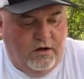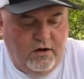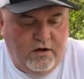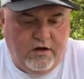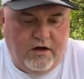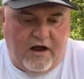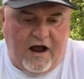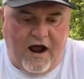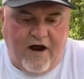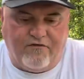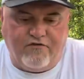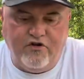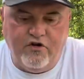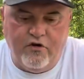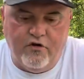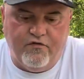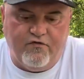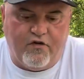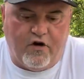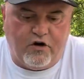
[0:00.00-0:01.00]
after
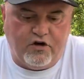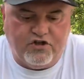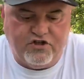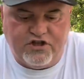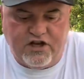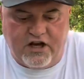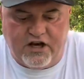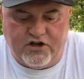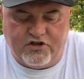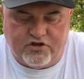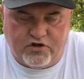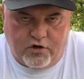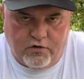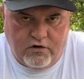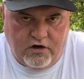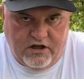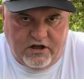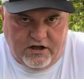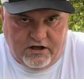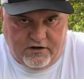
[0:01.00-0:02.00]
your first set of true
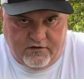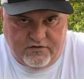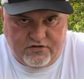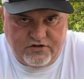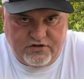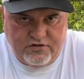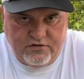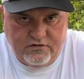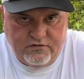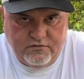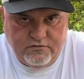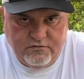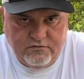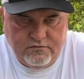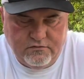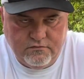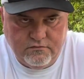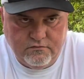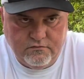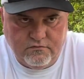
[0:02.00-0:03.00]
leaves
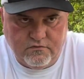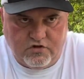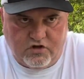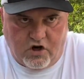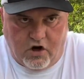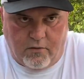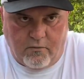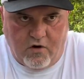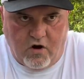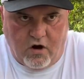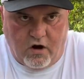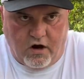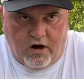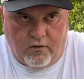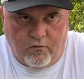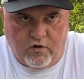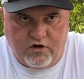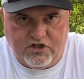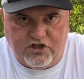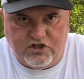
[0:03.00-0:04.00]
come
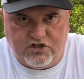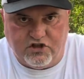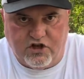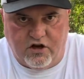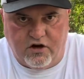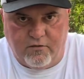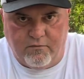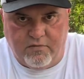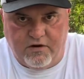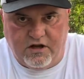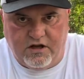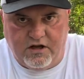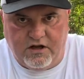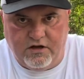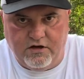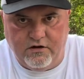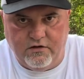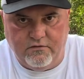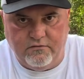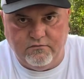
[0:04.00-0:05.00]
on, which is going to
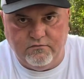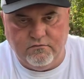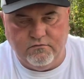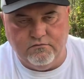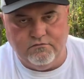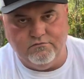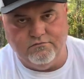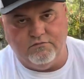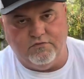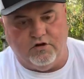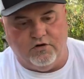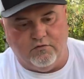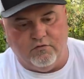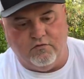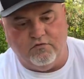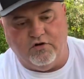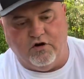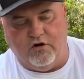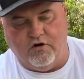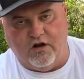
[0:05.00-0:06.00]
be,
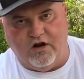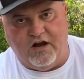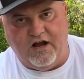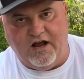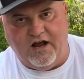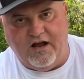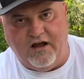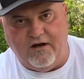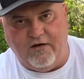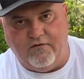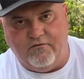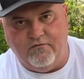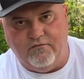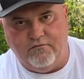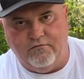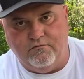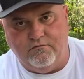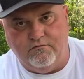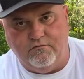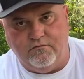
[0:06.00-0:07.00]
you're going to have
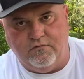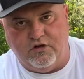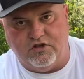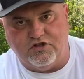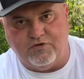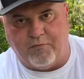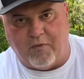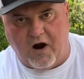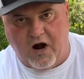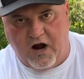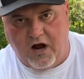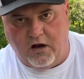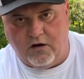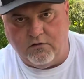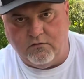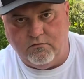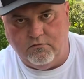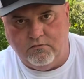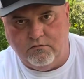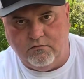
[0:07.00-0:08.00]
a sprout.
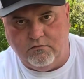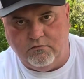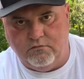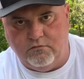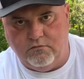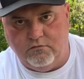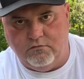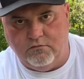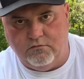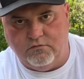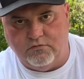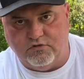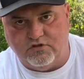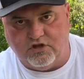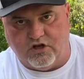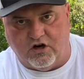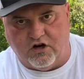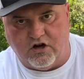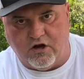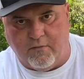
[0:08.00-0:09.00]
It's
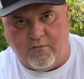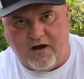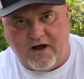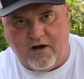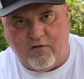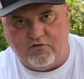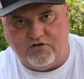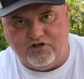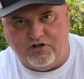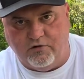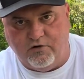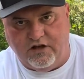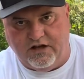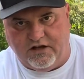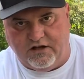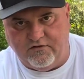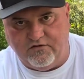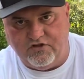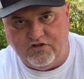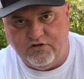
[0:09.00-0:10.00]
going to come out with 2
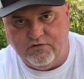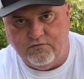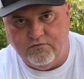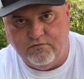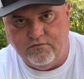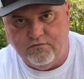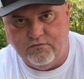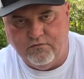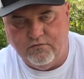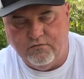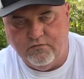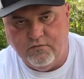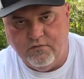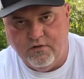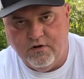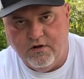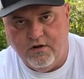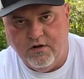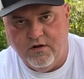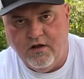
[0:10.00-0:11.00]
leaves.
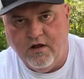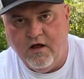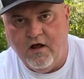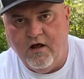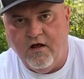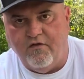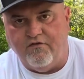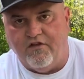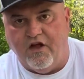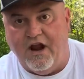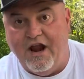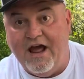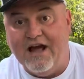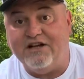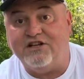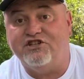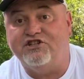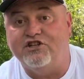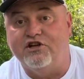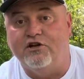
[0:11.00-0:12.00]
The next 2